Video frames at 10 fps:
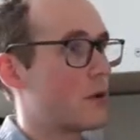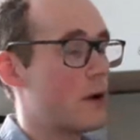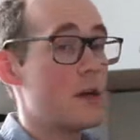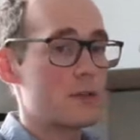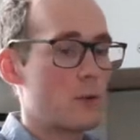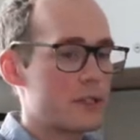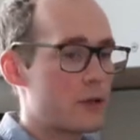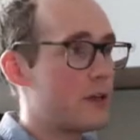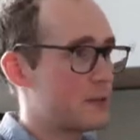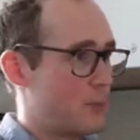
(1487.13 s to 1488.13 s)
Sure. So
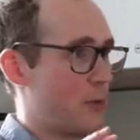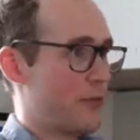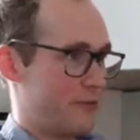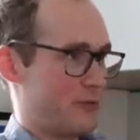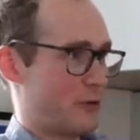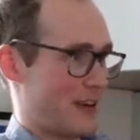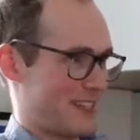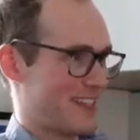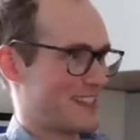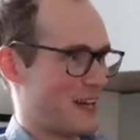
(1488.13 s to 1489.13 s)
what's good is both the
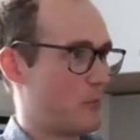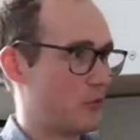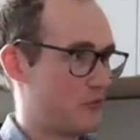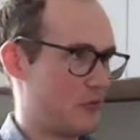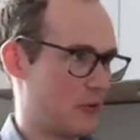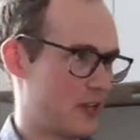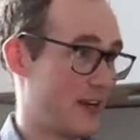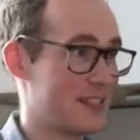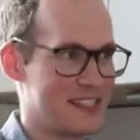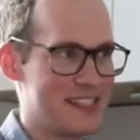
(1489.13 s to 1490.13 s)
fluorescence and
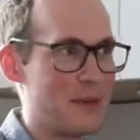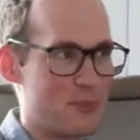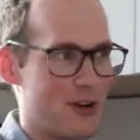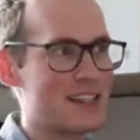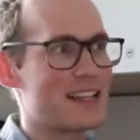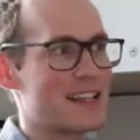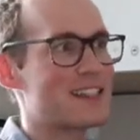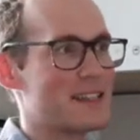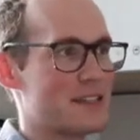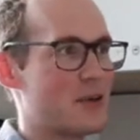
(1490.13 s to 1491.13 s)
multiphoton is the same
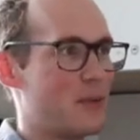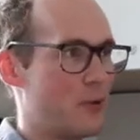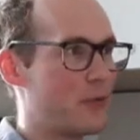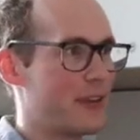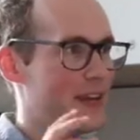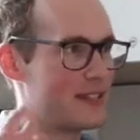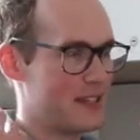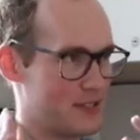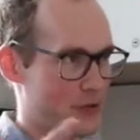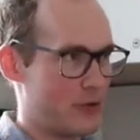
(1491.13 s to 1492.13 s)
process. And so in both
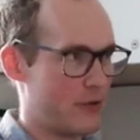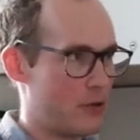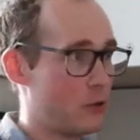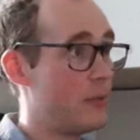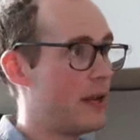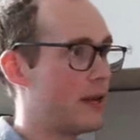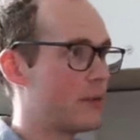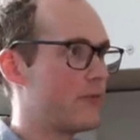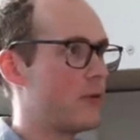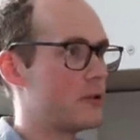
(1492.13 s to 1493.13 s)
cases, you're
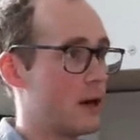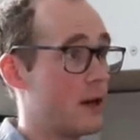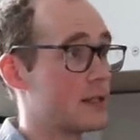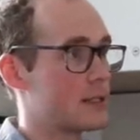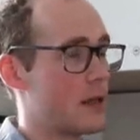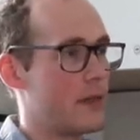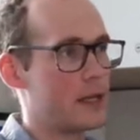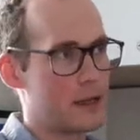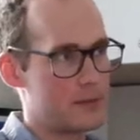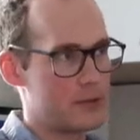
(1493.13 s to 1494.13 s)
illuminating with photons,
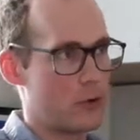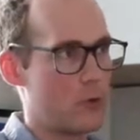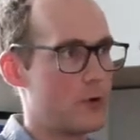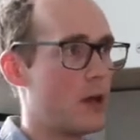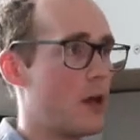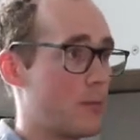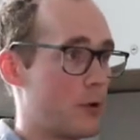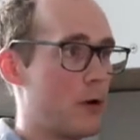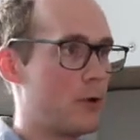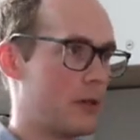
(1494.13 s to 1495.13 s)
they get absorbed,
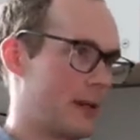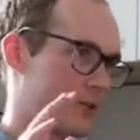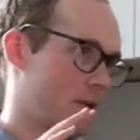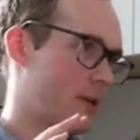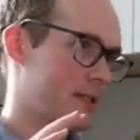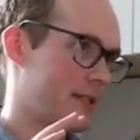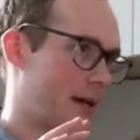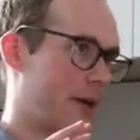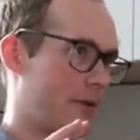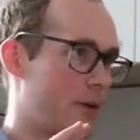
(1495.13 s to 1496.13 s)
promote electrons
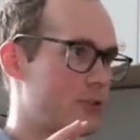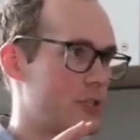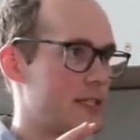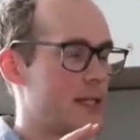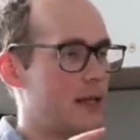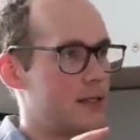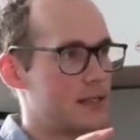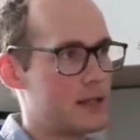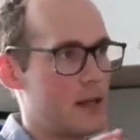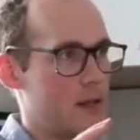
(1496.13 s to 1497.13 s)
to higher energy
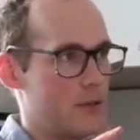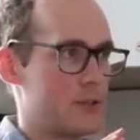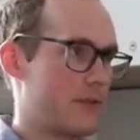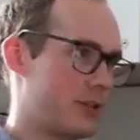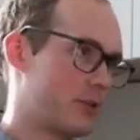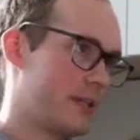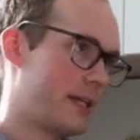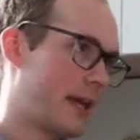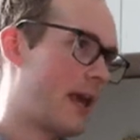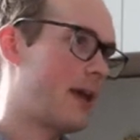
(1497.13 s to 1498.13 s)
states, those eventually
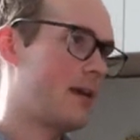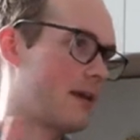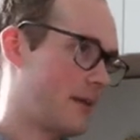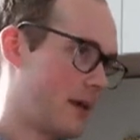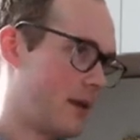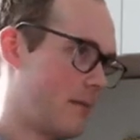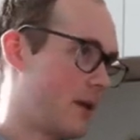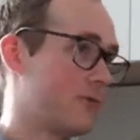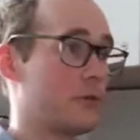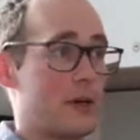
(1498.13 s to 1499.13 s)
decay, and then
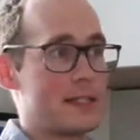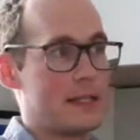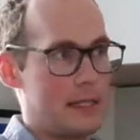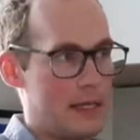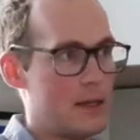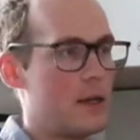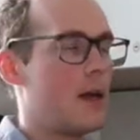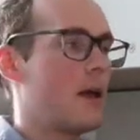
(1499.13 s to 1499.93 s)
emit fluorescent light.